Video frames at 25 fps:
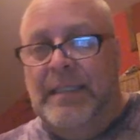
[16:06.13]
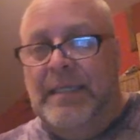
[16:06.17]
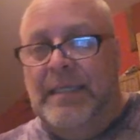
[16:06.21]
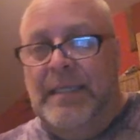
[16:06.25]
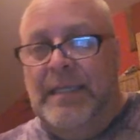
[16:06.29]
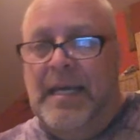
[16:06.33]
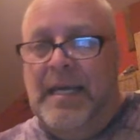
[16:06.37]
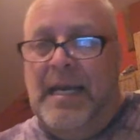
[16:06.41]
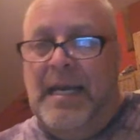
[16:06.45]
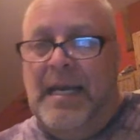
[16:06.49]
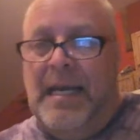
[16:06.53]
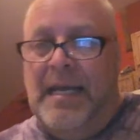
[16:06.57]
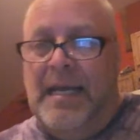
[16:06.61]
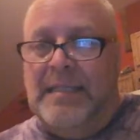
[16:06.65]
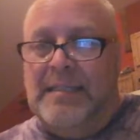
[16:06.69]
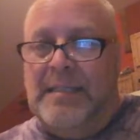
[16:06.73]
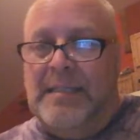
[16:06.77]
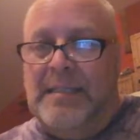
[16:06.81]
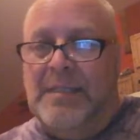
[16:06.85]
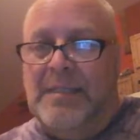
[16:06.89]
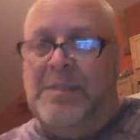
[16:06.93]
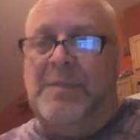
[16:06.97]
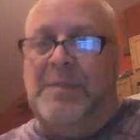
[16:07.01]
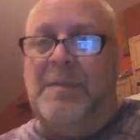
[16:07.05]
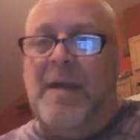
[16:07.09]
I had such a
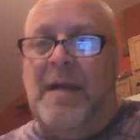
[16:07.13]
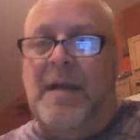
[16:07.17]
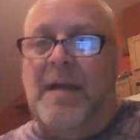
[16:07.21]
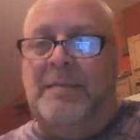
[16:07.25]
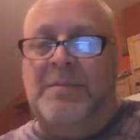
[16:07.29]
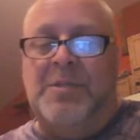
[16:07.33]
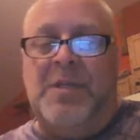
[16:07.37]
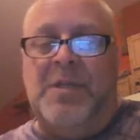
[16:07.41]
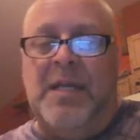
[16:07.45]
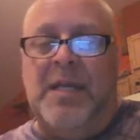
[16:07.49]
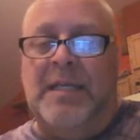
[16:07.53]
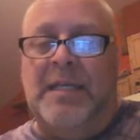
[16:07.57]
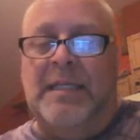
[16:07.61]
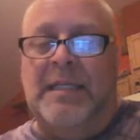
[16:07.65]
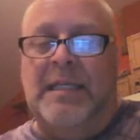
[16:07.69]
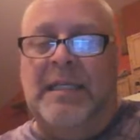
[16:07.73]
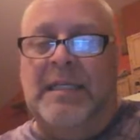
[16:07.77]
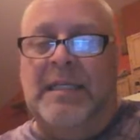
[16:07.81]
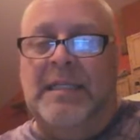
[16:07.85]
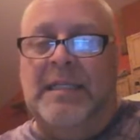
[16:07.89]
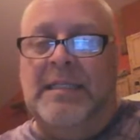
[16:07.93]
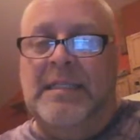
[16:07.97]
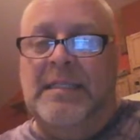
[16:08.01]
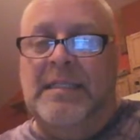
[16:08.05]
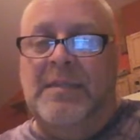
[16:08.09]
problem trying to get
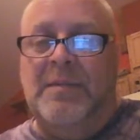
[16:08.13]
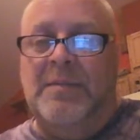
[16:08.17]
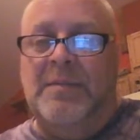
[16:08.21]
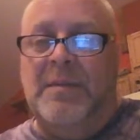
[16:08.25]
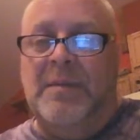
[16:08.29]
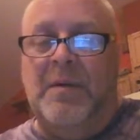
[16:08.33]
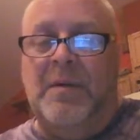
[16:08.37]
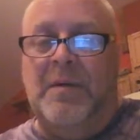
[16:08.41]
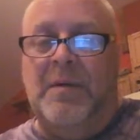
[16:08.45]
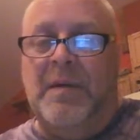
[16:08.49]
into a program